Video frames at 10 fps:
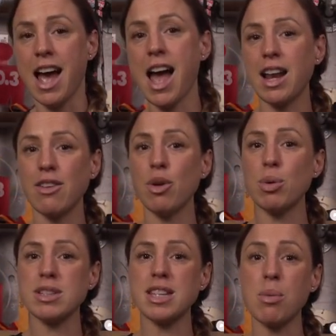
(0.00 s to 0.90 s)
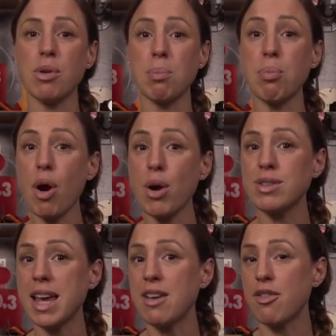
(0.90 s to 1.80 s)
And if you want to see what the
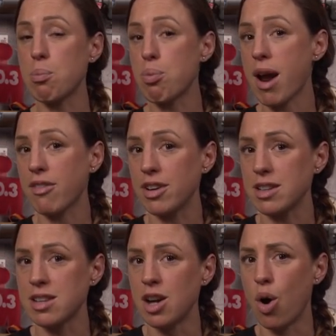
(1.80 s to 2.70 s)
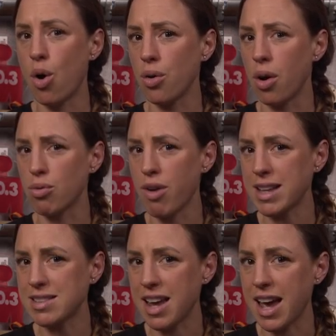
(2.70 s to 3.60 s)
pros eat for breakfast on
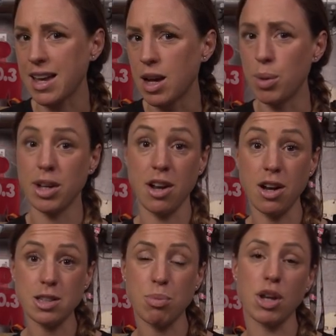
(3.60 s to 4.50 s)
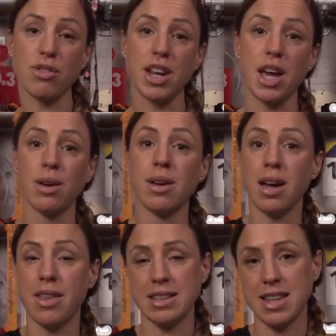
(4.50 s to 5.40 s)
race day, we did an Ask the Pros video
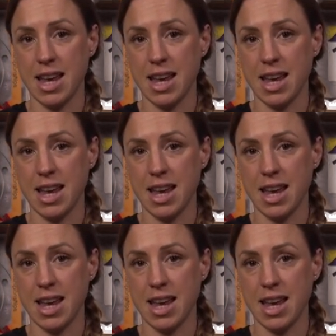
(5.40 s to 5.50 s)
and that's